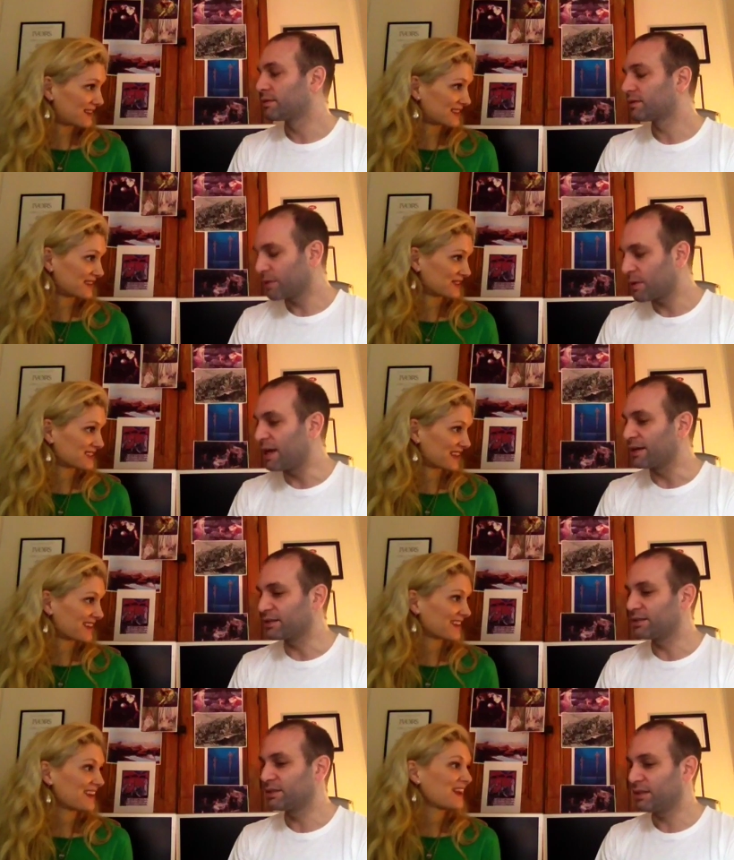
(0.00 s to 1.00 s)
Speaker 1: as I Correct.
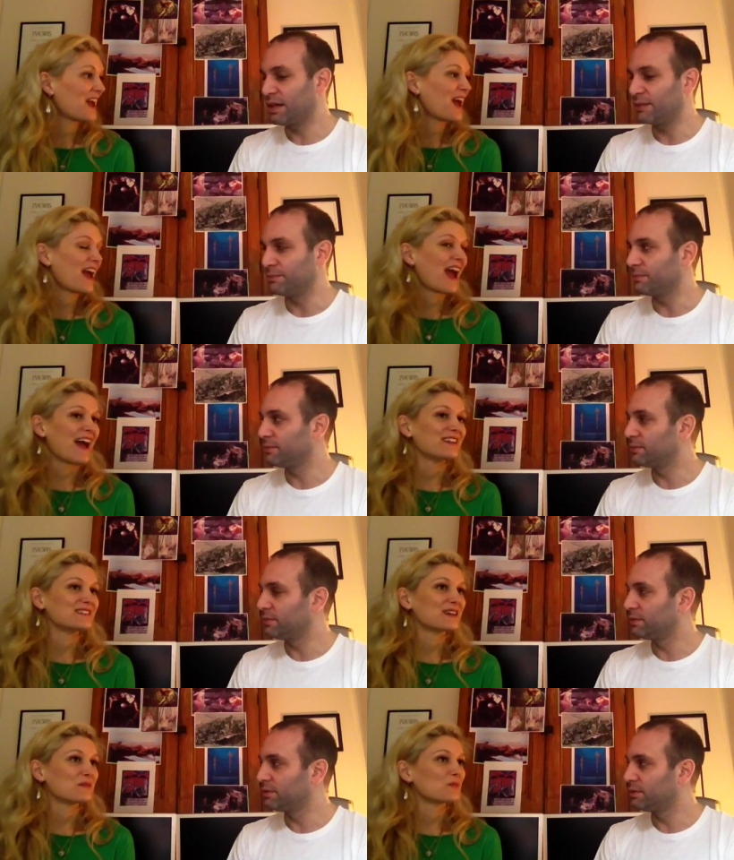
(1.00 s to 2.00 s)
understand. Yeah.
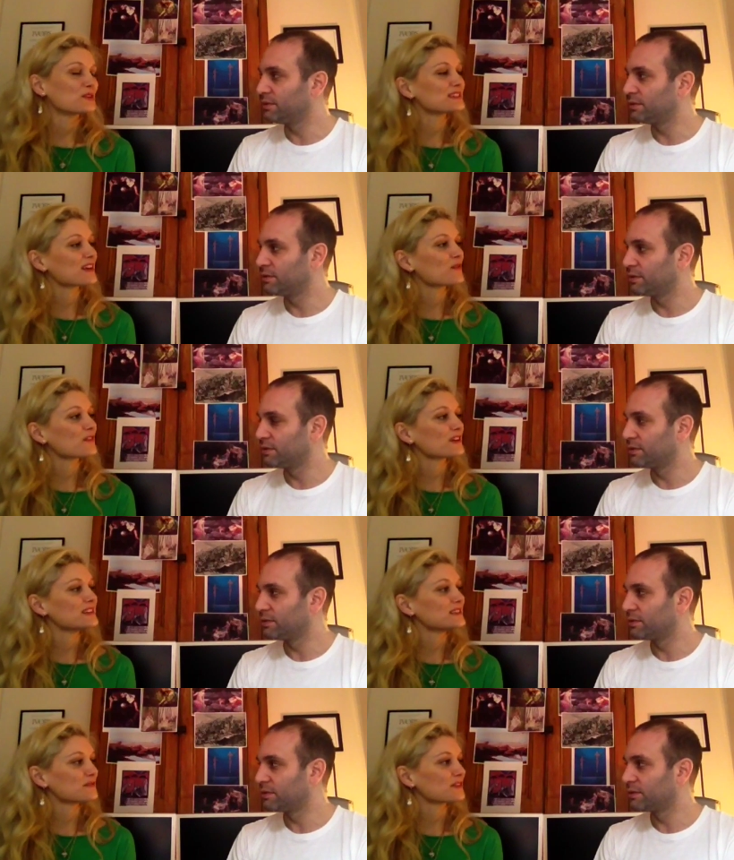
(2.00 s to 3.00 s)
And that, was that a very
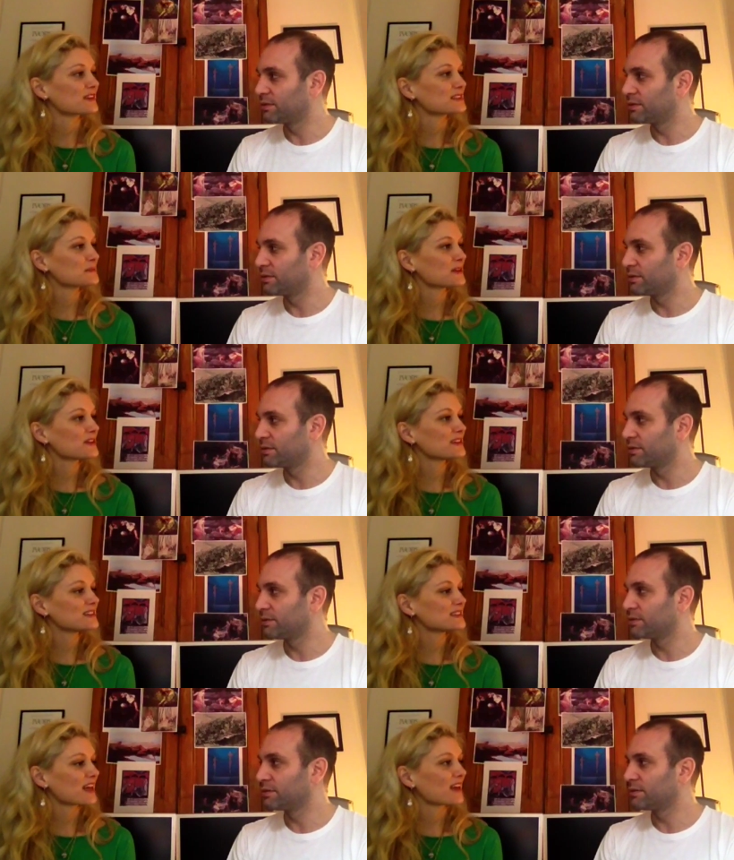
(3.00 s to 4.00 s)
different
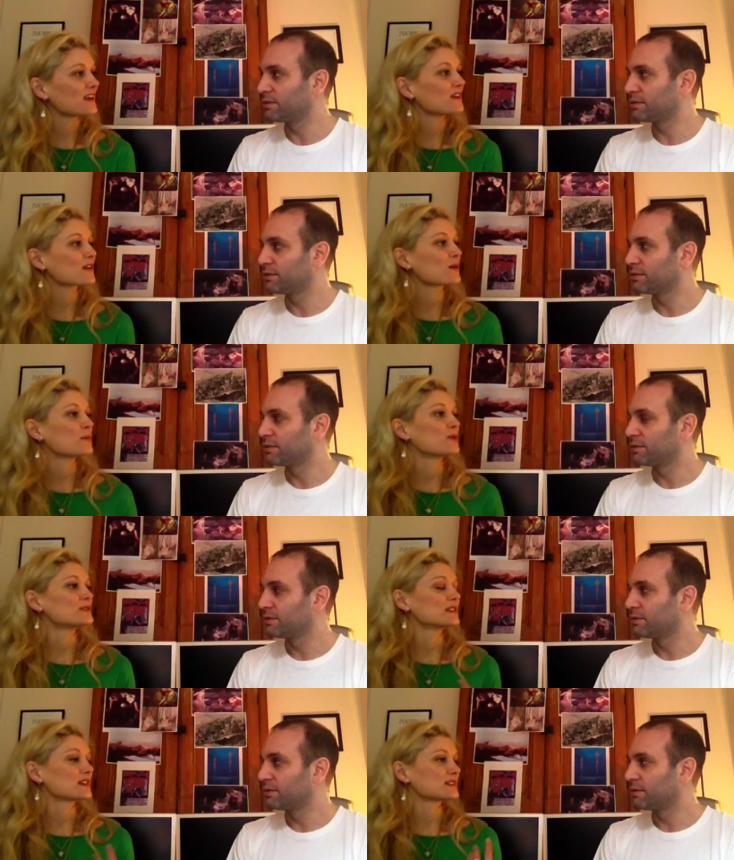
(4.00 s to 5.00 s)
experience than
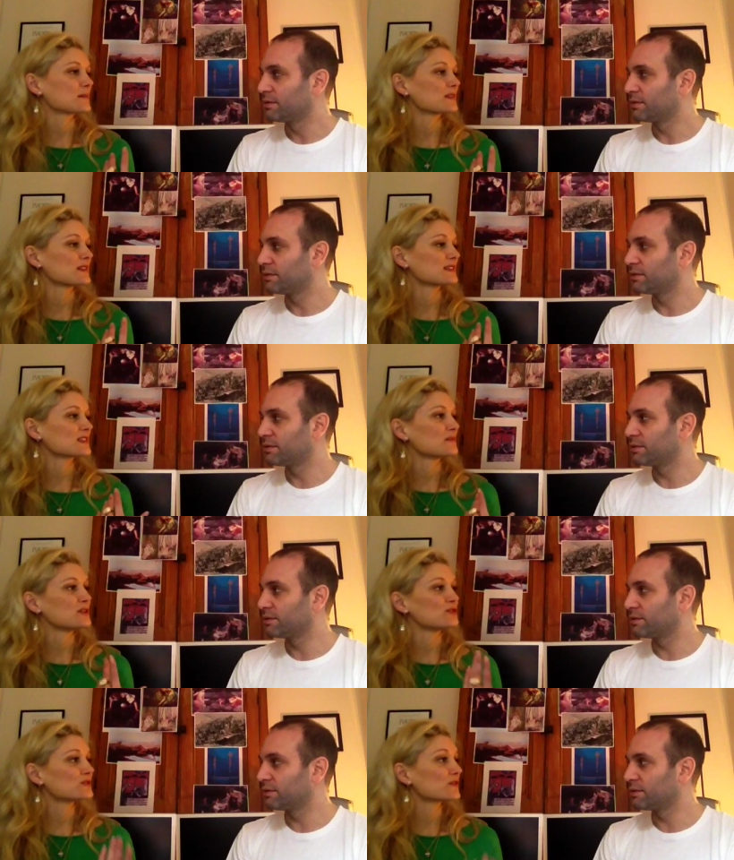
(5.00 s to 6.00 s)
composing something that's going to
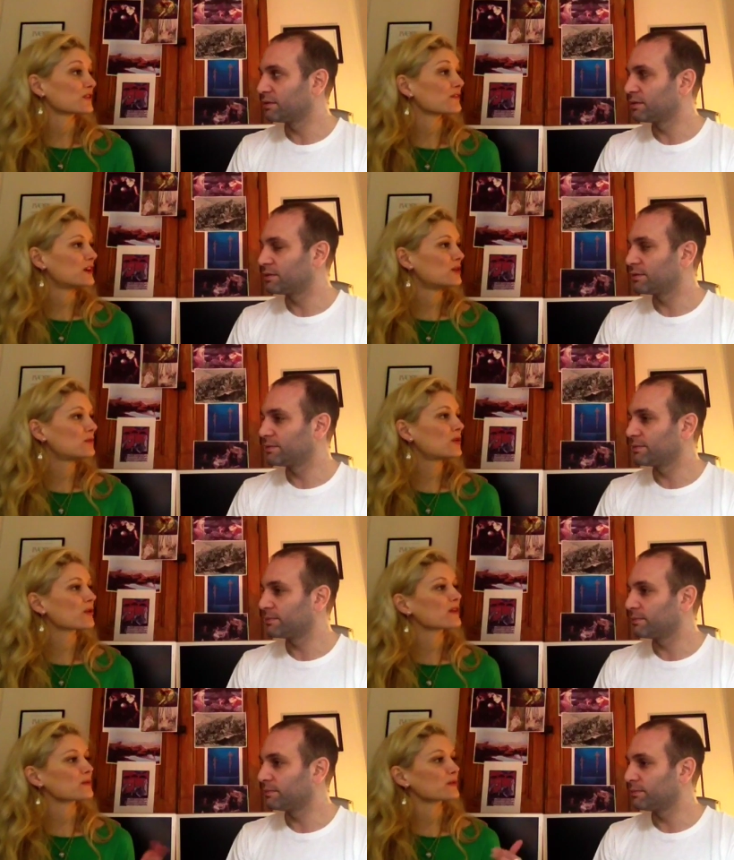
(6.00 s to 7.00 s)
be used for a film,
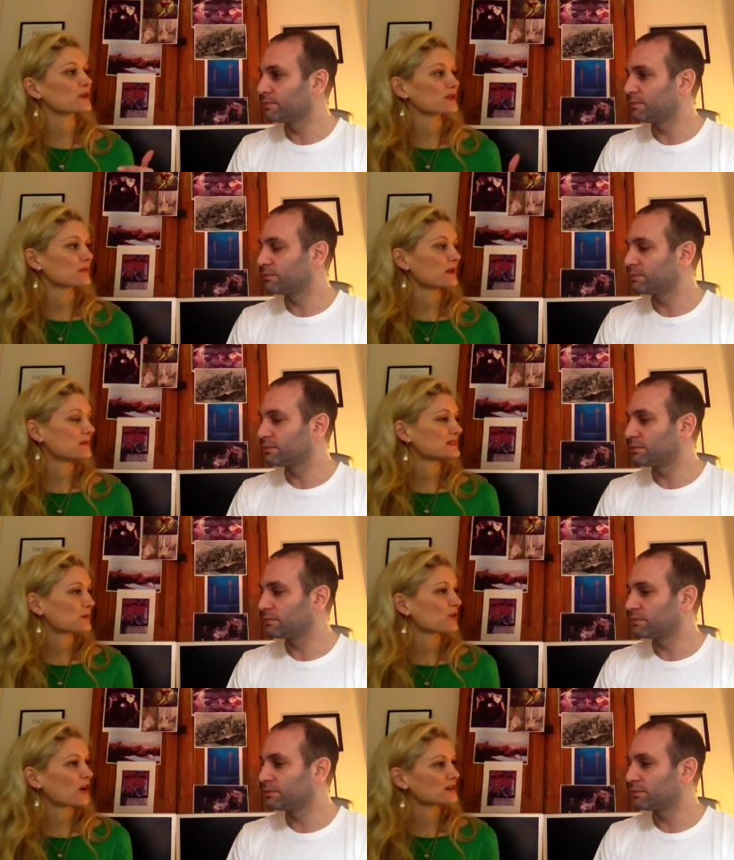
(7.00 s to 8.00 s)
or there were maybe some
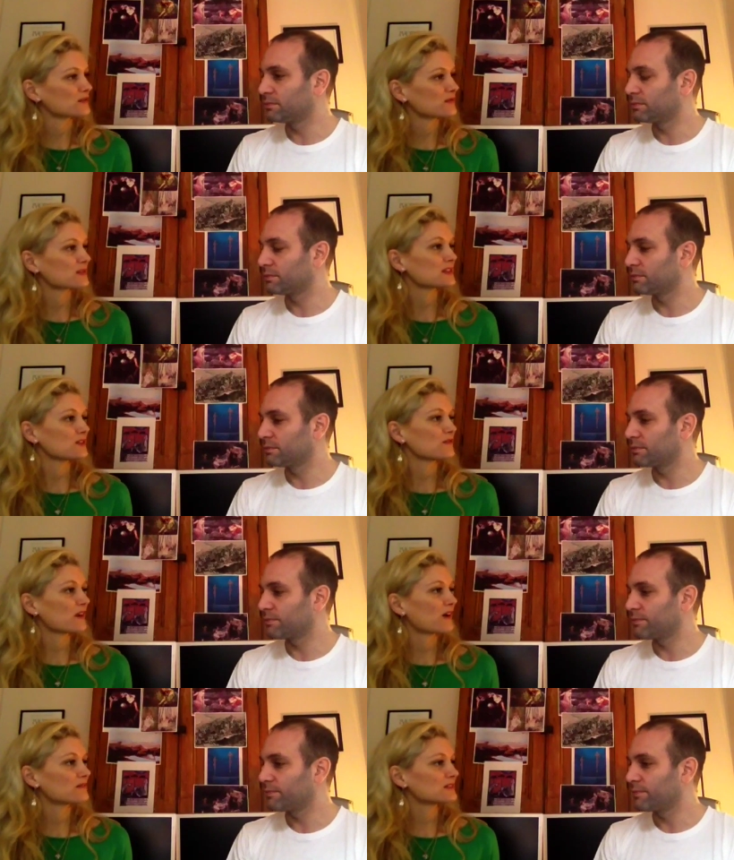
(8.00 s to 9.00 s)
crossovers that you
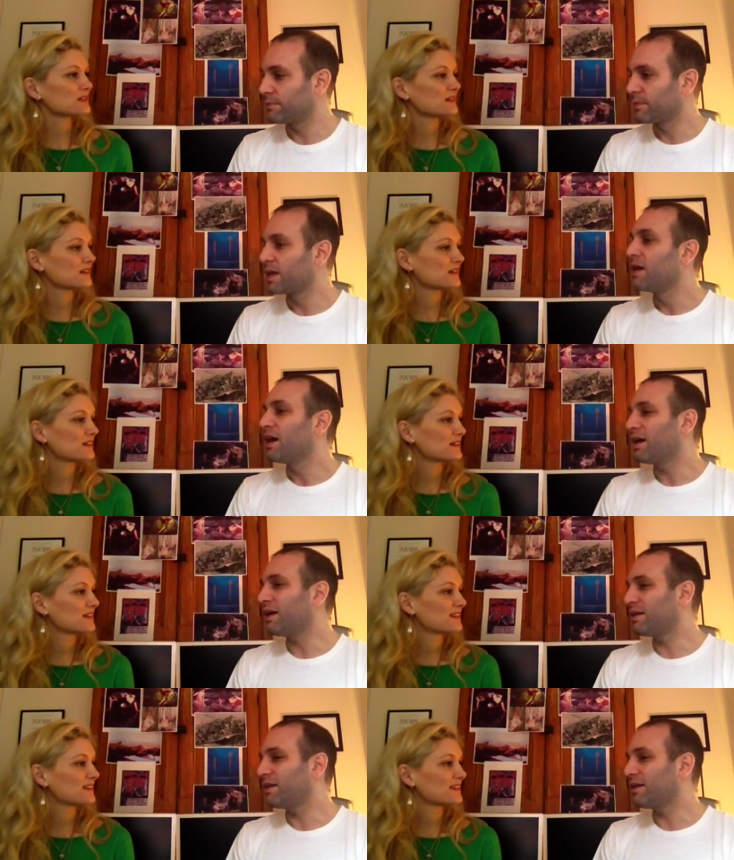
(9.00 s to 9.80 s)
found? I,